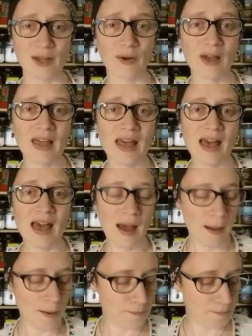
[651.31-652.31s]
So
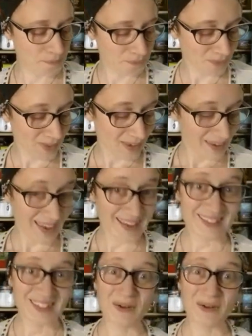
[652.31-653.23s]
yeah,